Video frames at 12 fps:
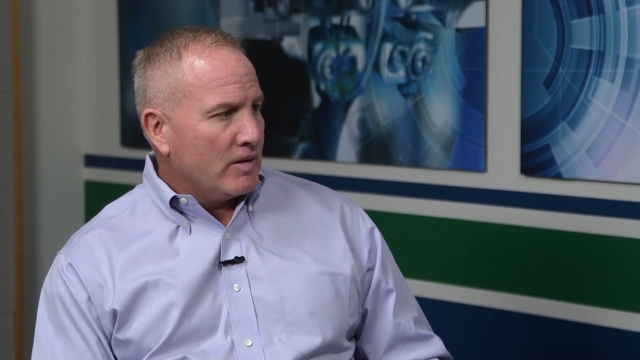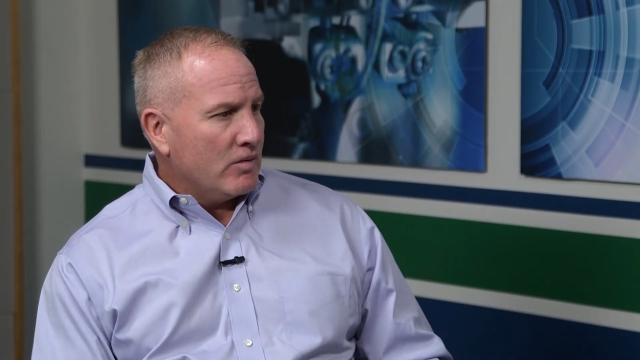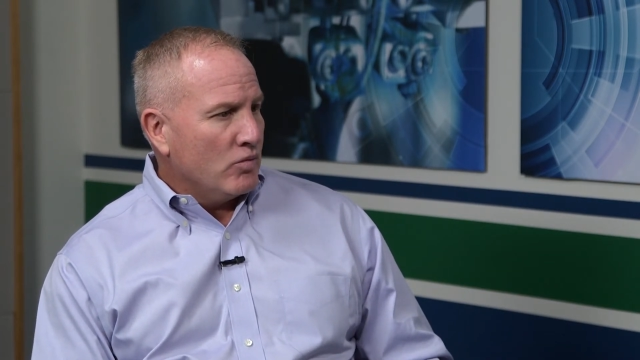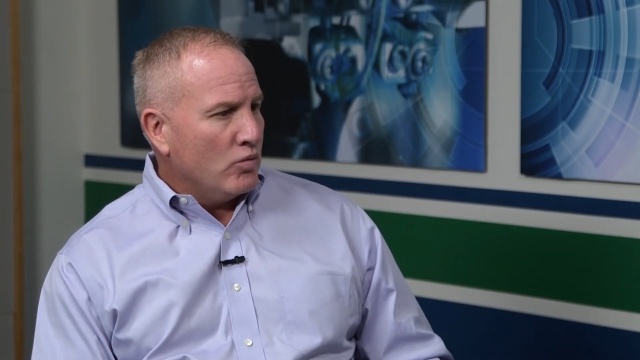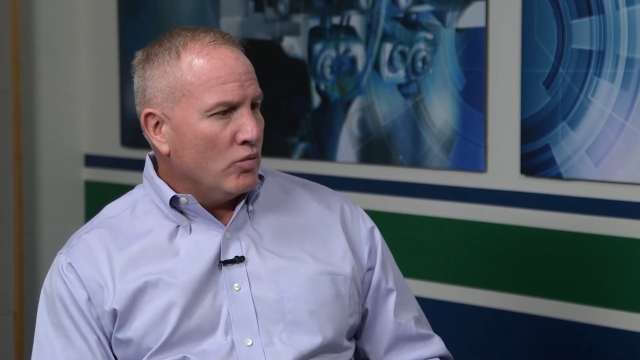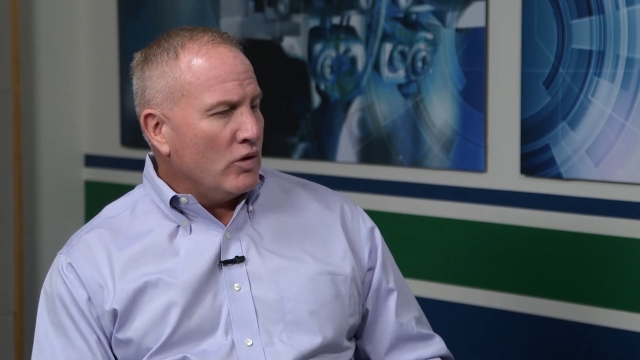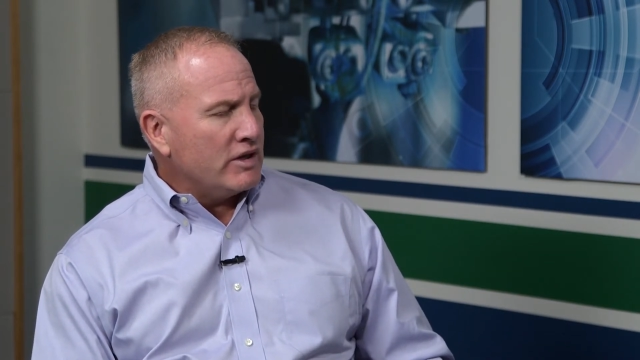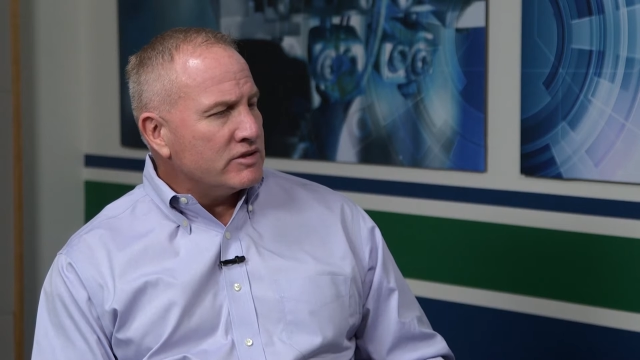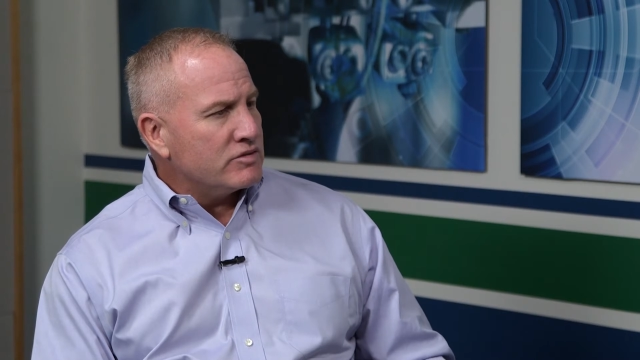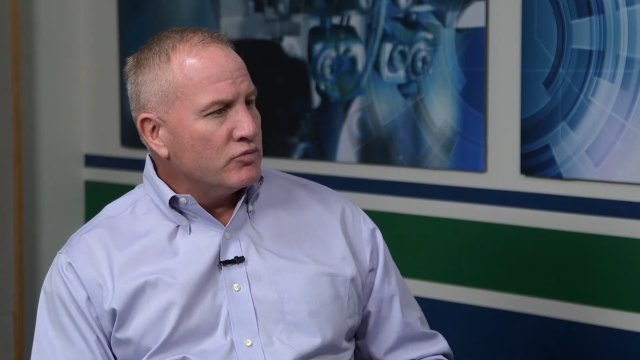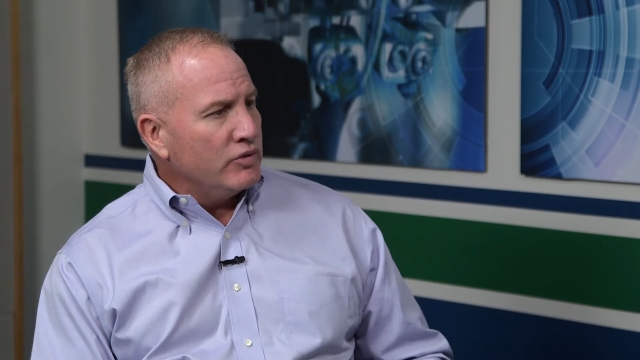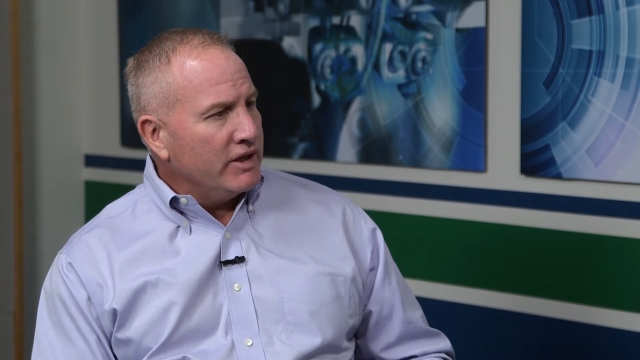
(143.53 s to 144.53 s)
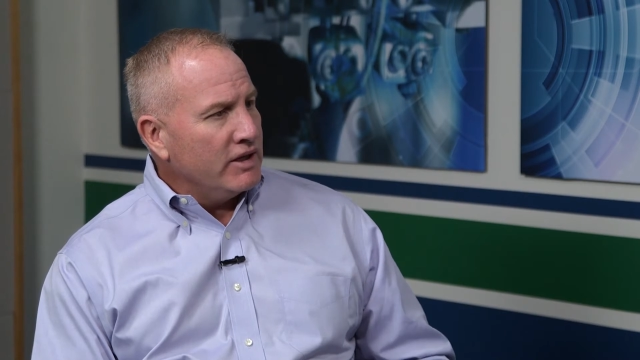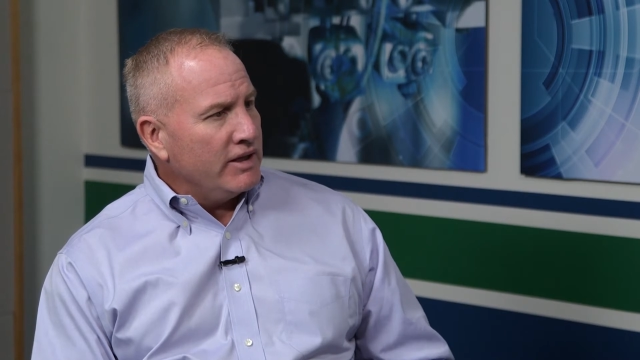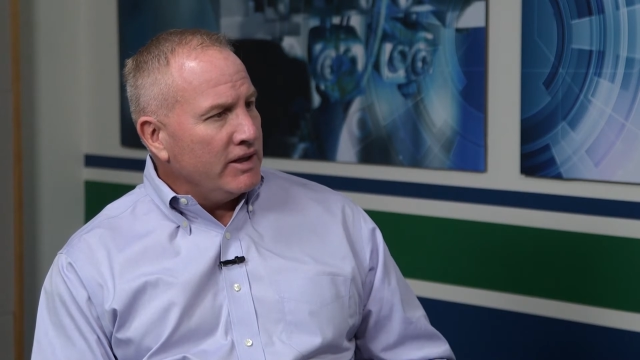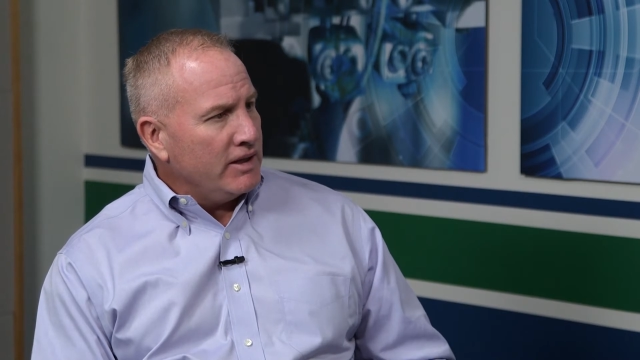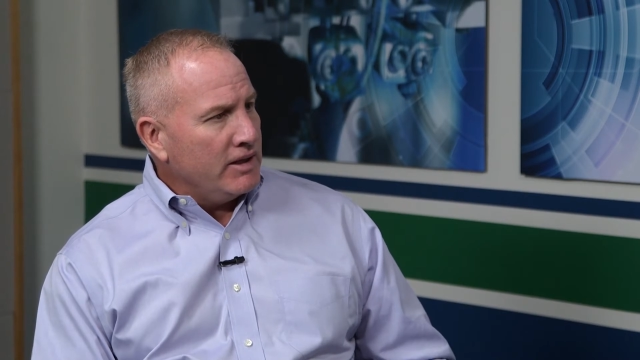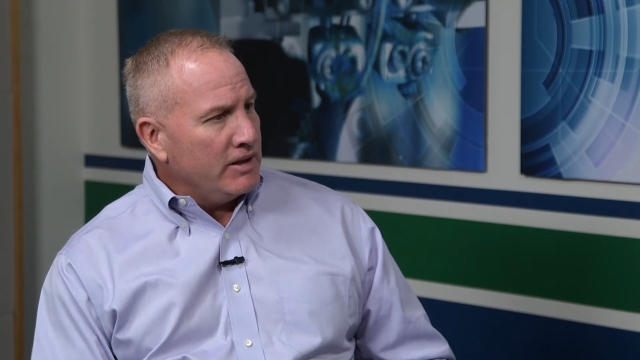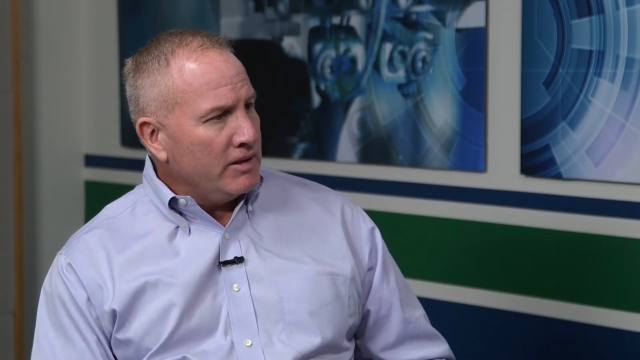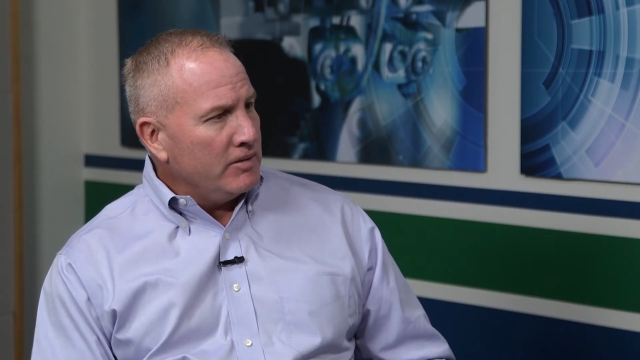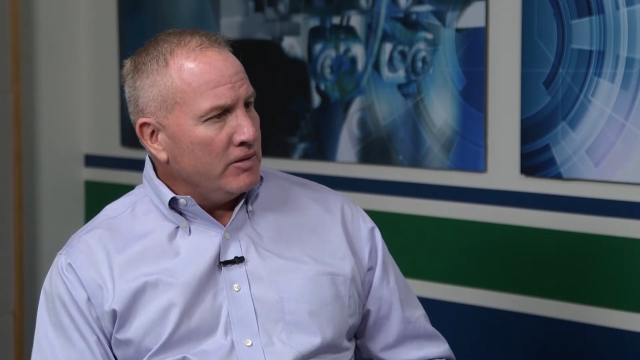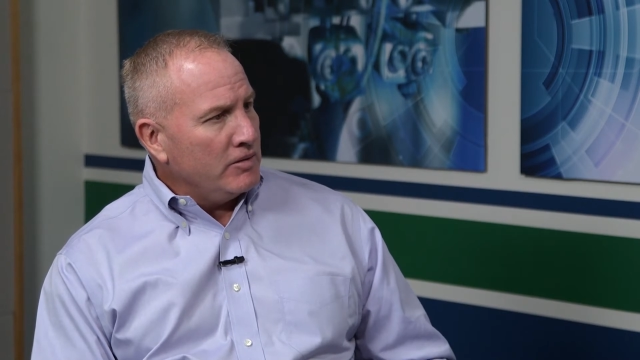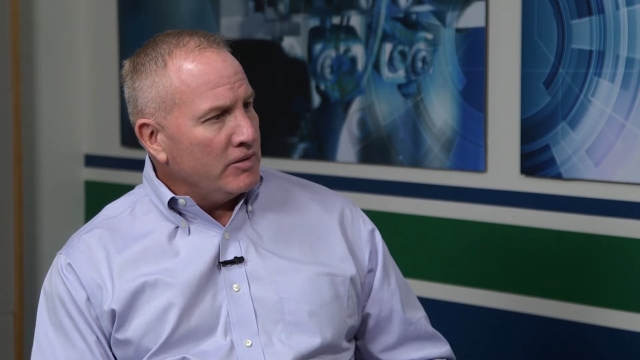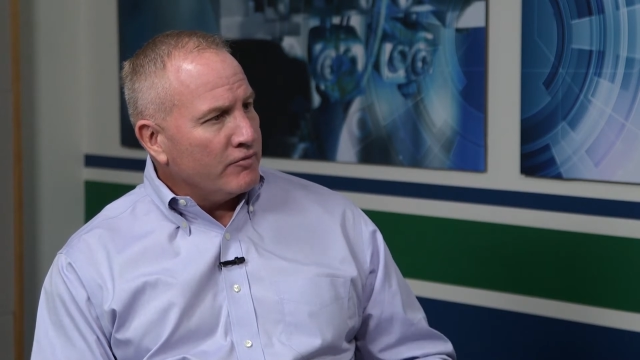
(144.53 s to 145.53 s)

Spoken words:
What's really,